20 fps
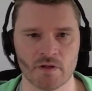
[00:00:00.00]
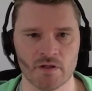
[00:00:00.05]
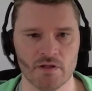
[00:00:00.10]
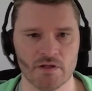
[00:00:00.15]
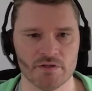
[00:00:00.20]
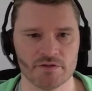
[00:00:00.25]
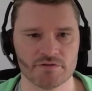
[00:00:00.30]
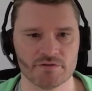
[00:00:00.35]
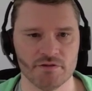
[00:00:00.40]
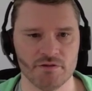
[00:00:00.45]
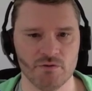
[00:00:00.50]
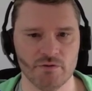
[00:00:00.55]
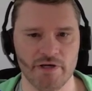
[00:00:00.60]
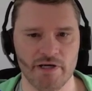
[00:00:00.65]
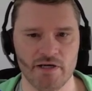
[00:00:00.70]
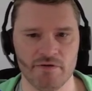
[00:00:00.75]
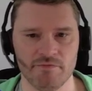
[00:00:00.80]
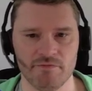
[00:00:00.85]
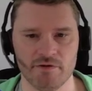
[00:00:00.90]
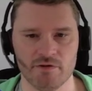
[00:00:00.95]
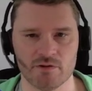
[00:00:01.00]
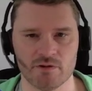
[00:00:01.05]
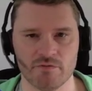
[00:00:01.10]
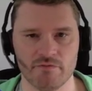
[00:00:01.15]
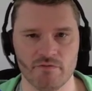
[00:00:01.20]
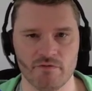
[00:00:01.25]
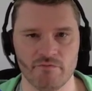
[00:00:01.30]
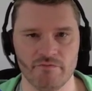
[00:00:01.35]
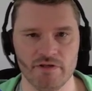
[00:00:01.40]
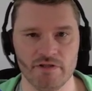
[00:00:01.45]
So you have your
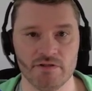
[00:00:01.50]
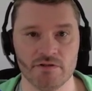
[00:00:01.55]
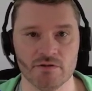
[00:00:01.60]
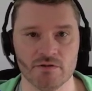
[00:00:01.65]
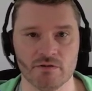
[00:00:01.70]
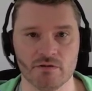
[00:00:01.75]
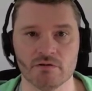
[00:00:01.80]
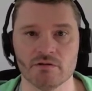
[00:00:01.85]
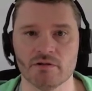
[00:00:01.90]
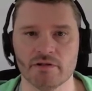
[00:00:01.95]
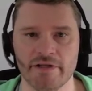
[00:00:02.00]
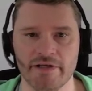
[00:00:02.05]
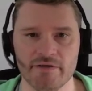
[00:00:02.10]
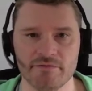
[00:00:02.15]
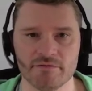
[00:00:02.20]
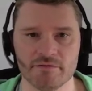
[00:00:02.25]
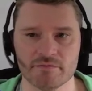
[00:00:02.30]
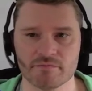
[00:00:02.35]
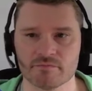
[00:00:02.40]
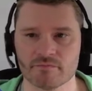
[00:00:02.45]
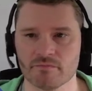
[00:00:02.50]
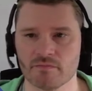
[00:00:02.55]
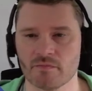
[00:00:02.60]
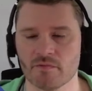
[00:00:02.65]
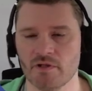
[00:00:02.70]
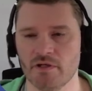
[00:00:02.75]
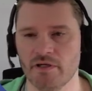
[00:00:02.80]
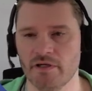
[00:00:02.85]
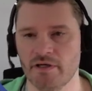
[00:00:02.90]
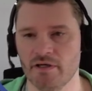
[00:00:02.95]
video on the left
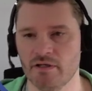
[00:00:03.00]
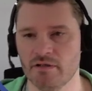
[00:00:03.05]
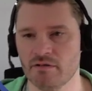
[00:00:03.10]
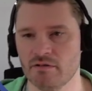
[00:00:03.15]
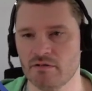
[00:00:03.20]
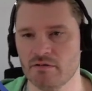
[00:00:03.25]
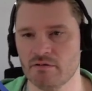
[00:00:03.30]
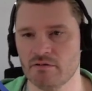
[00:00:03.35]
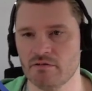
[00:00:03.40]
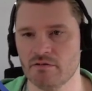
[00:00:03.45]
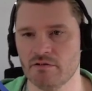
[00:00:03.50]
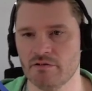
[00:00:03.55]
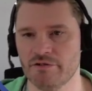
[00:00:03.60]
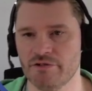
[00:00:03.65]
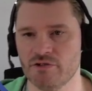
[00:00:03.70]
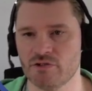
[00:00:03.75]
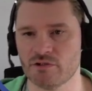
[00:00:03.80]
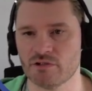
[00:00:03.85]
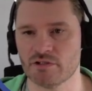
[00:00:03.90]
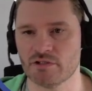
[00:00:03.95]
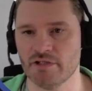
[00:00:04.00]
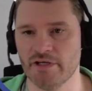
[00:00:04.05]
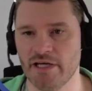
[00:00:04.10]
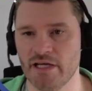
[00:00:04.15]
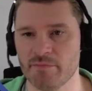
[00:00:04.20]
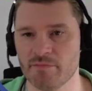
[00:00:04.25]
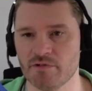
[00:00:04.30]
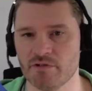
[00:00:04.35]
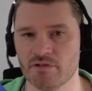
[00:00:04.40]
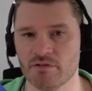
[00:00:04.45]
and your
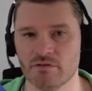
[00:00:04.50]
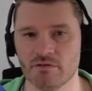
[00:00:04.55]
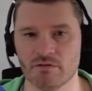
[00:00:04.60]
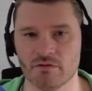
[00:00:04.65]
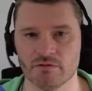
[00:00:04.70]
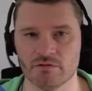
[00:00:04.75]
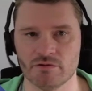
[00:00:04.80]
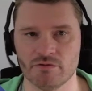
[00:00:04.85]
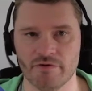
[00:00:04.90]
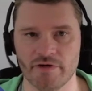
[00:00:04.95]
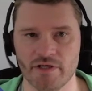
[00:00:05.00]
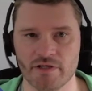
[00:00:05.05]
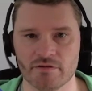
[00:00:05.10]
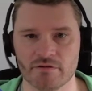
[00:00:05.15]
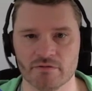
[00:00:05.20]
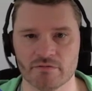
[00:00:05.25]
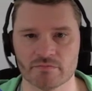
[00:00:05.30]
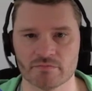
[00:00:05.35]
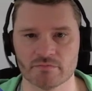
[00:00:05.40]
timer on the right.